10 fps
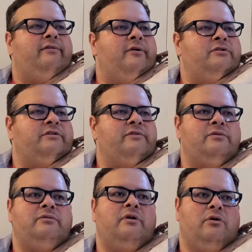those of you
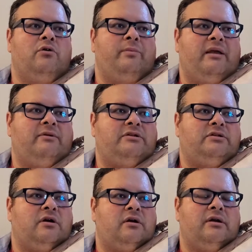who know Baby
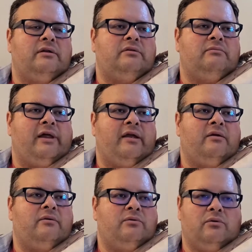Shark and like
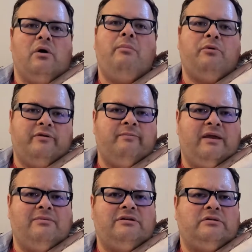grew up with
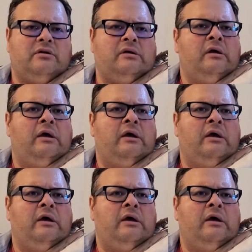Baby Shark,